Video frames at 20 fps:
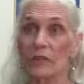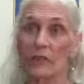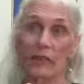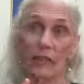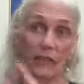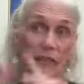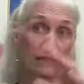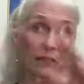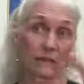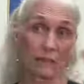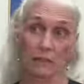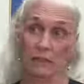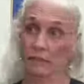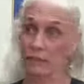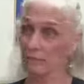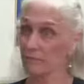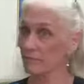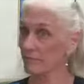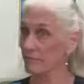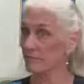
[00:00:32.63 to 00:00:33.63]

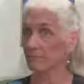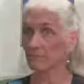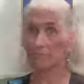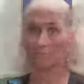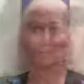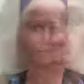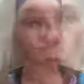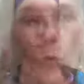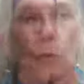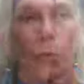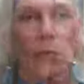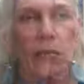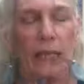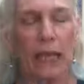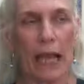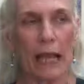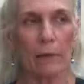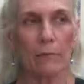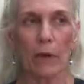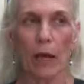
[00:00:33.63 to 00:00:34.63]
And so we
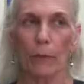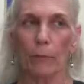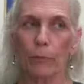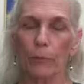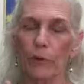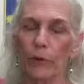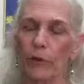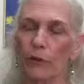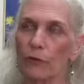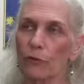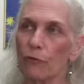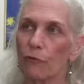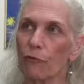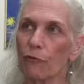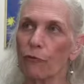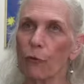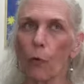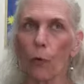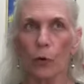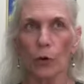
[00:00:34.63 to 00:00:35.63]
came up with
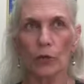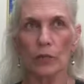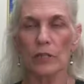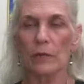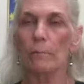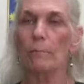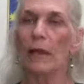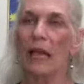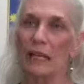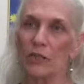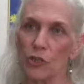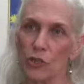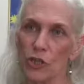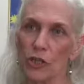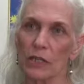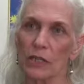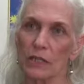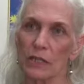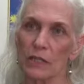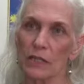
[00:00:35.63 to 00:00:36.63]
four
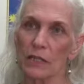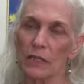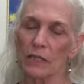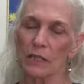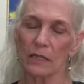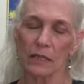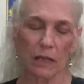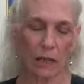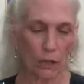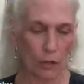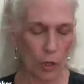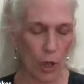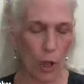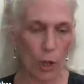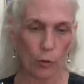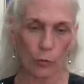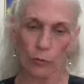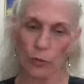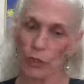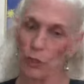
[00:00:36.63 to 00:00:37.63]
dimensions
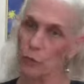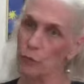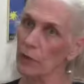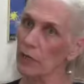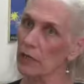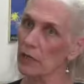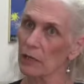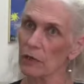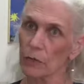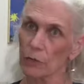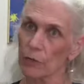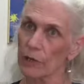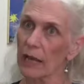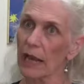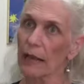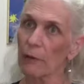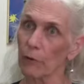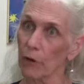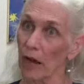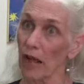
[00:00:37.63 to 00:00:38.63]
along which we can
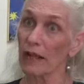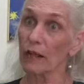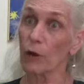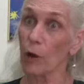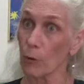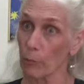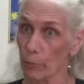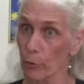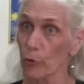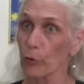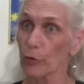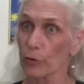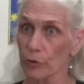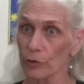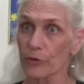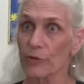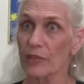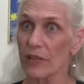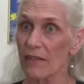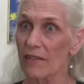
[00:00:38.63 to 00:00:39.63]
create what I call
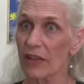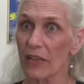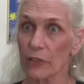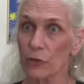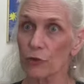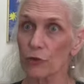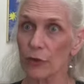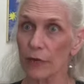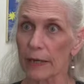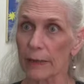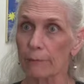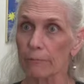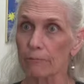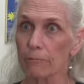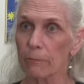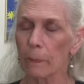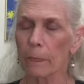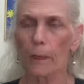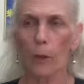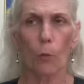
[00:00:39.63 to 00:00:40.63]
portals of entry.
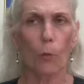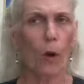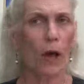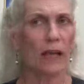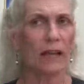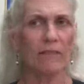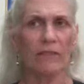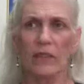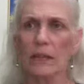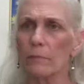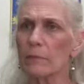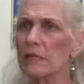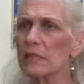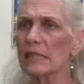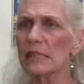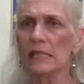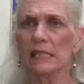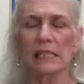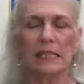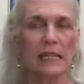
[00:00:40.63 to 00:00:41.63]
One of them
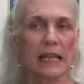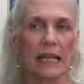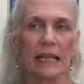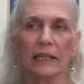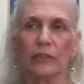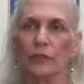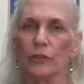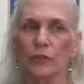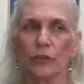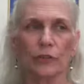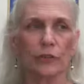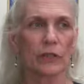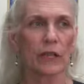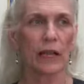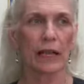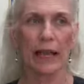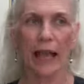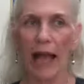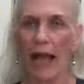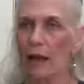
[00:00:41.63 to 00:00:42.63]
is the standard
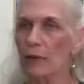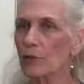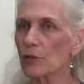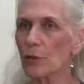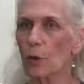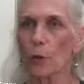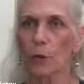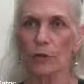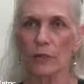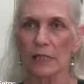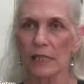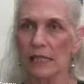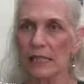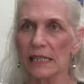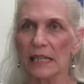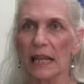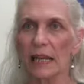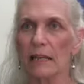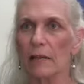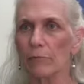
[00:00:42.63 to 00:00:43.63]
household
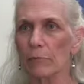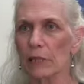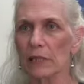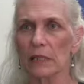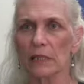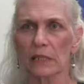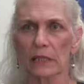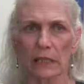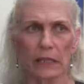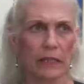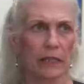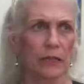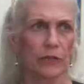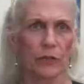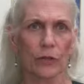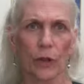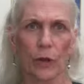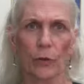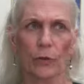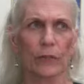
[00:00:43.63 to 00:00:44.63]
sustainability,
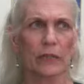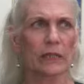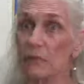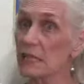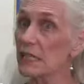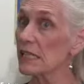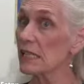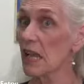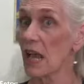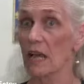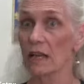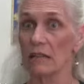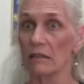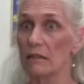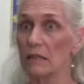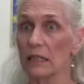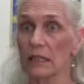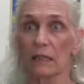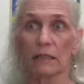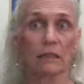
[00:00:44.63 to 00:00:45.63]
you know, in
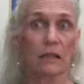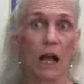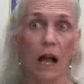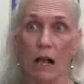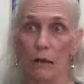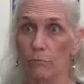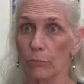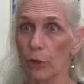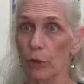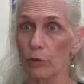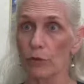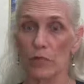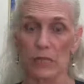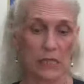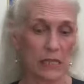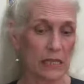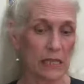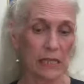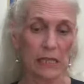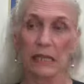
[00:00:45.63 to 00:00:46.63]
recycling,
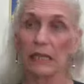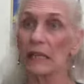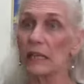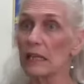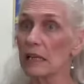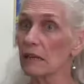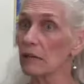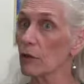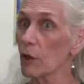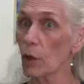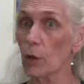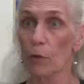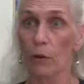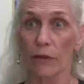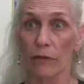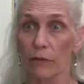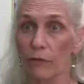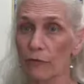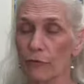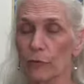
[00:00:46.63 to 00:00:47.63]
composting, eating low
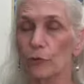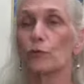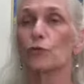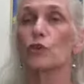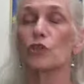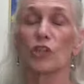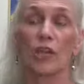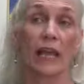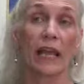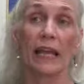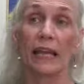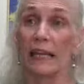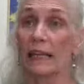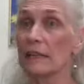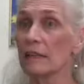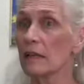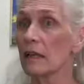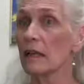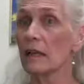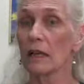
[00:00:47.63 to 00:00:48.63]
on the food
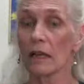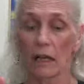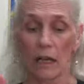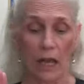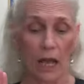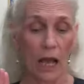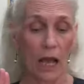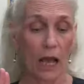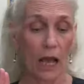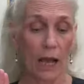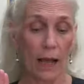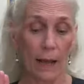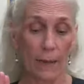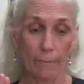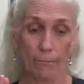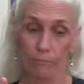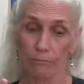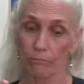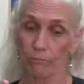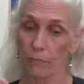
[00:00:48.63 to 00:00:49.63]
chain,
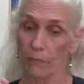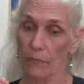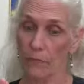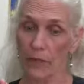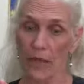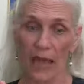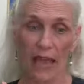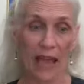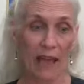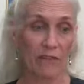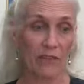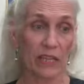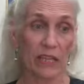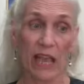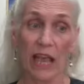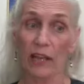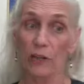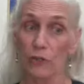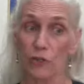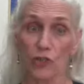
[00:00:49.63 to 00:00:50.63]
having
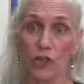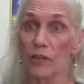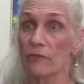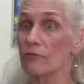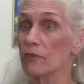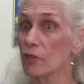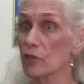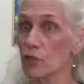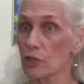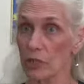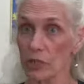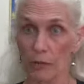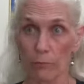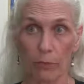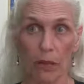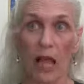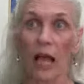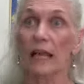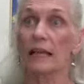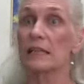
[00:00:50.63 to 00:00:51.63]
energy efficient
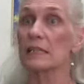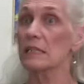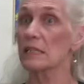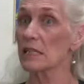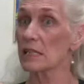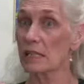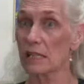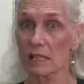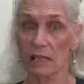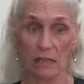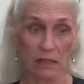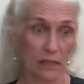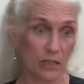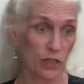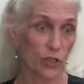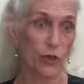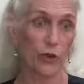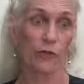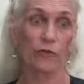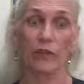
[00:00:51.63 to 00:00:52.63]
appliances,
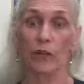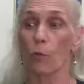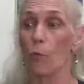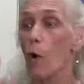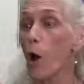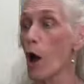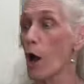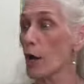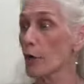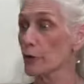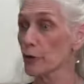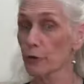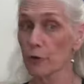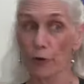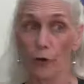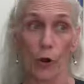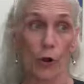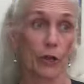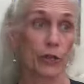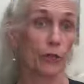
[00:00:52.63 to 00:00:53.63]
conserving water,
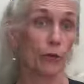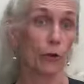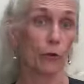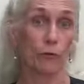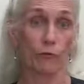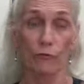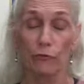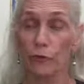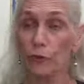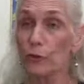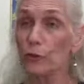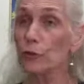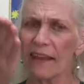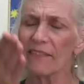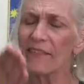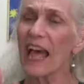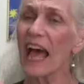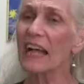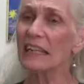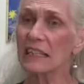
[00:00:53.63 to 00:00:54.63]
growing your own food.
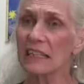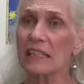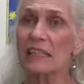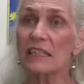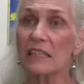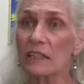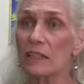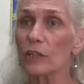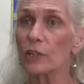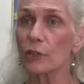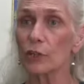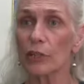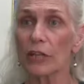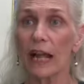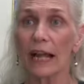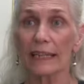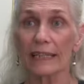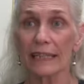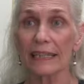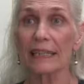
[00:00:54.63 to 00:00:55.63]
That's still a good
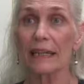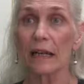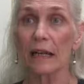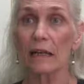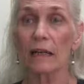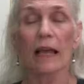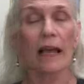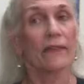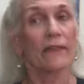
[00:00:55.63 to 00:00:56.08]
idea.